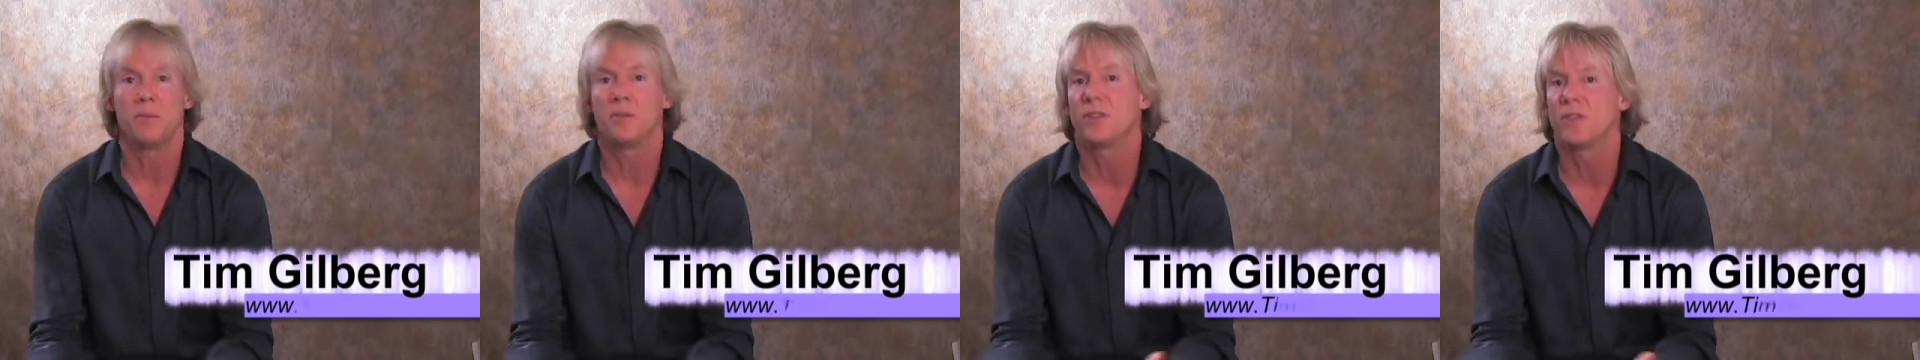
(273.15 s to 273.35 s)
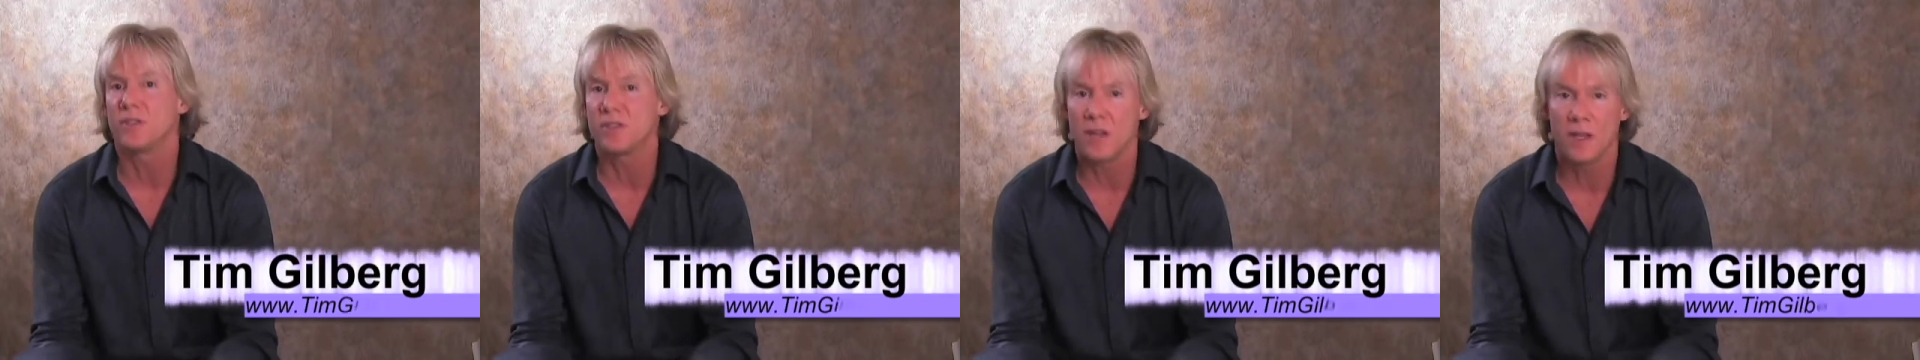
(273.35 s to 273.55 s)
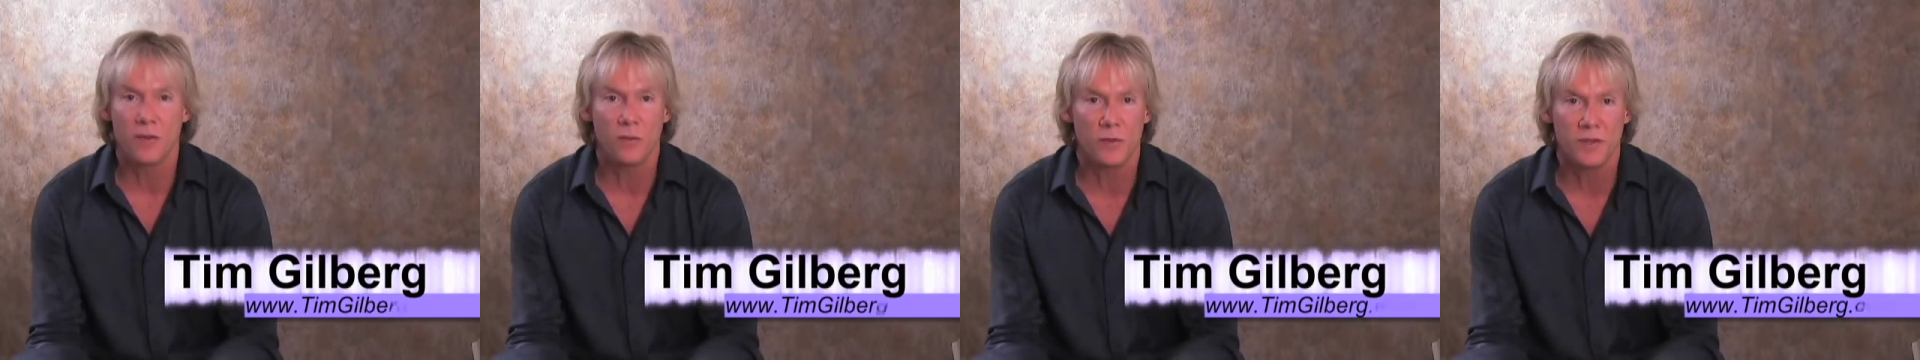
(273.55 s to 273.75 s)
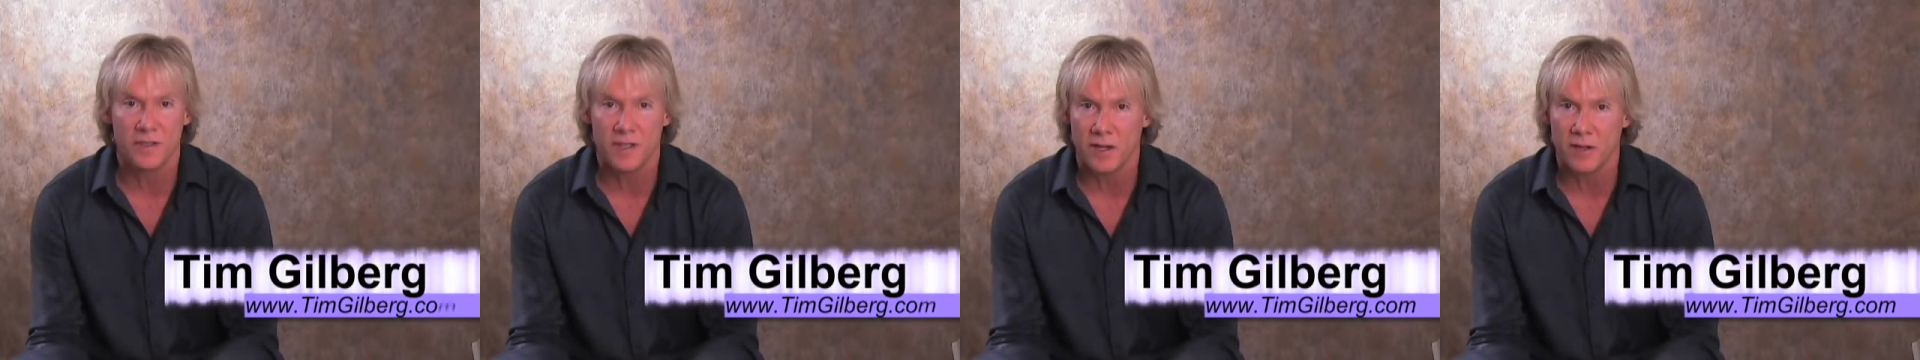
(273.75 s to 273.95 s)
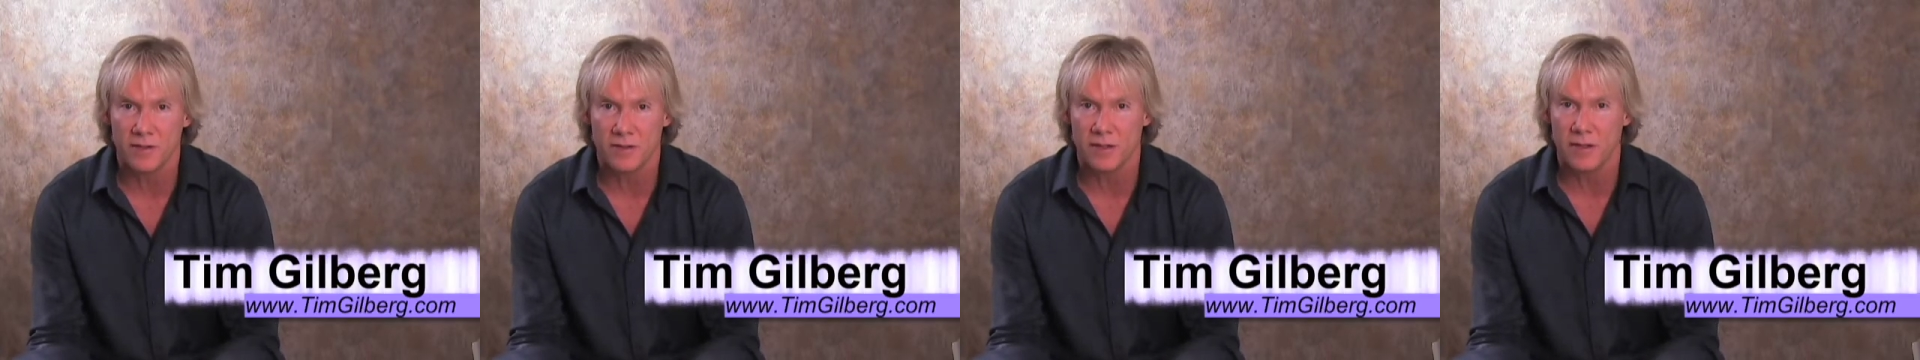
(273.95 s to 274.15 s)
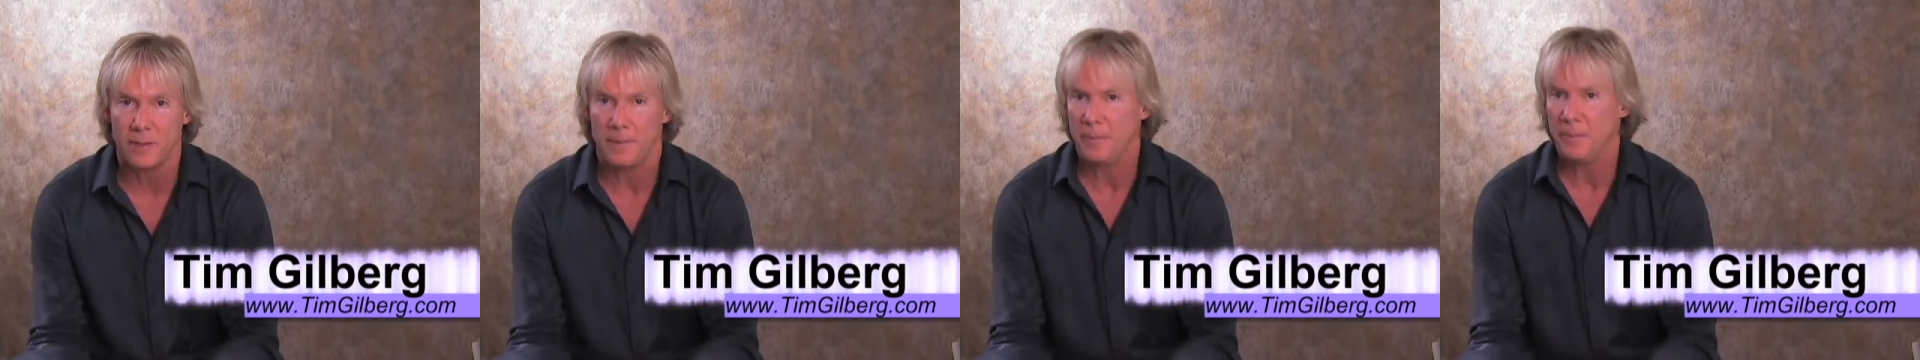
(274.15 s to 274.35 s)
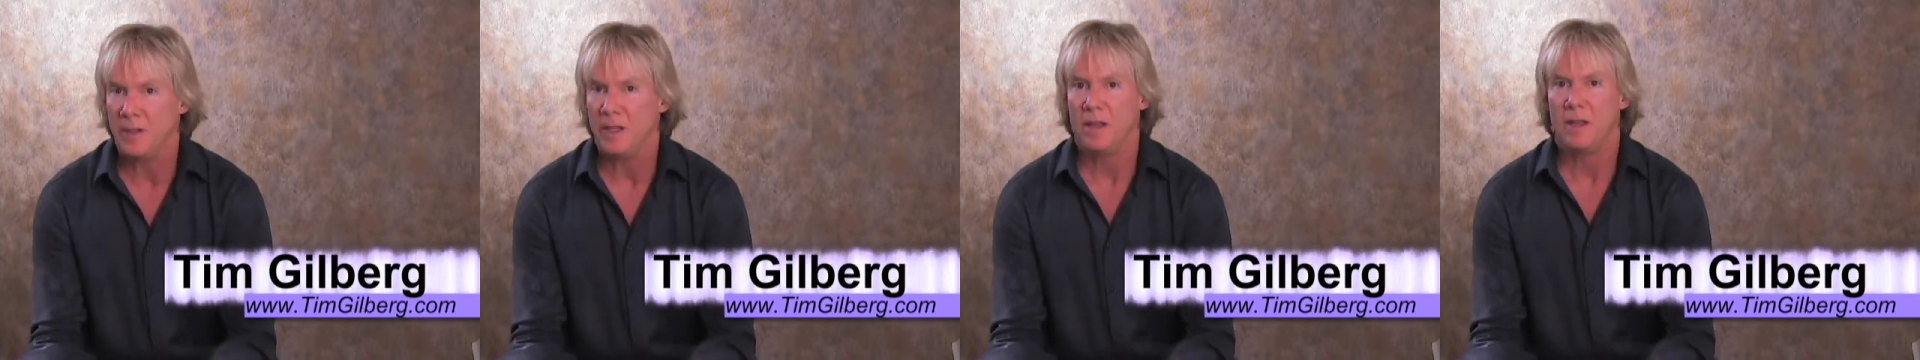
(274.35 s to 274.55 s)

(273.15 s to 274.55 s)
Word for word: but there's other ones out there.